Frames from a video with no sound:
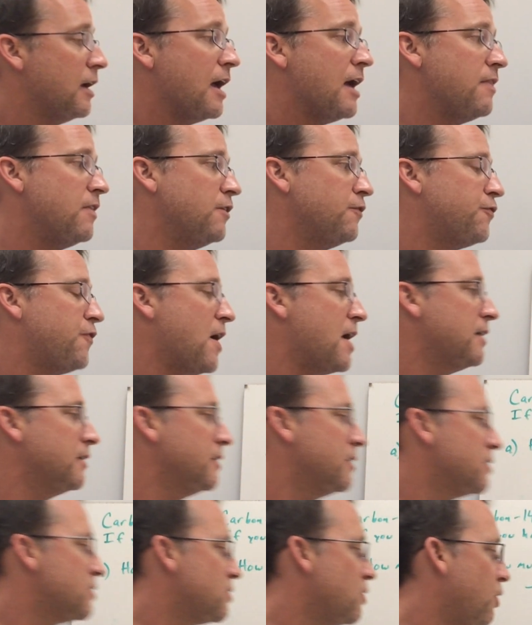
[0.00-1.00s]
And then
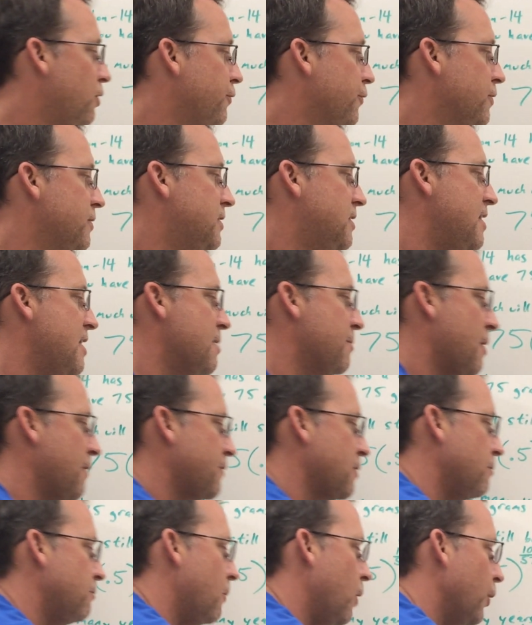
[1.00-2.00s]
finally, to solve for T, I'm going to
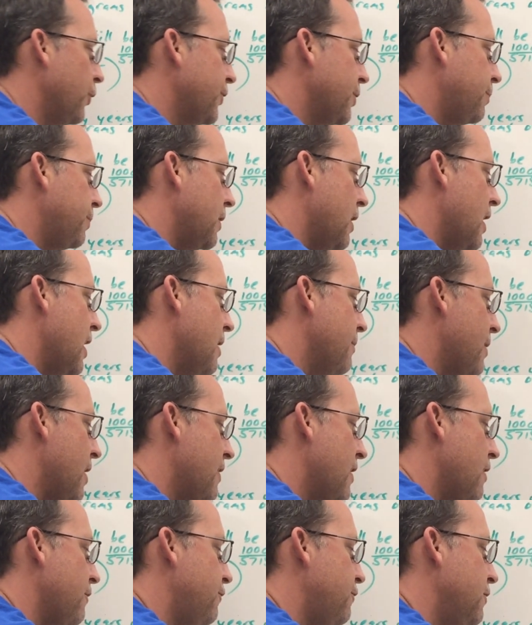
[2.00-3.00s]
have to multiply by
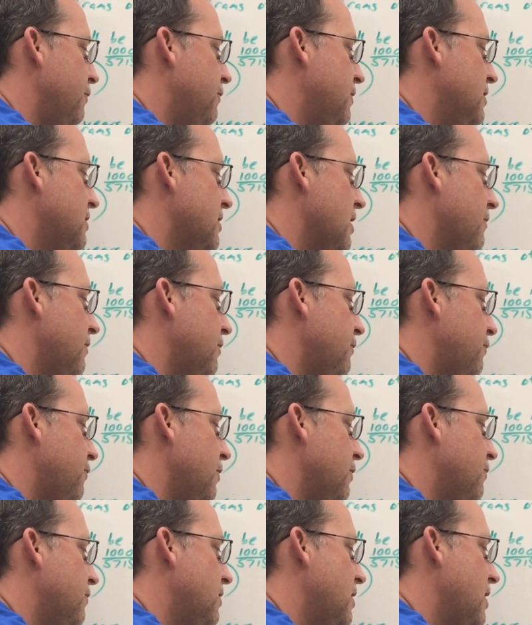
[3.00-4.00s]
that
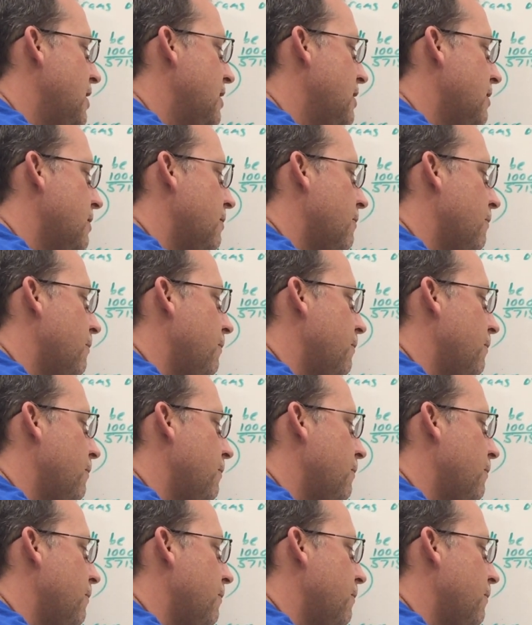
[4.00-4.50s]
5715.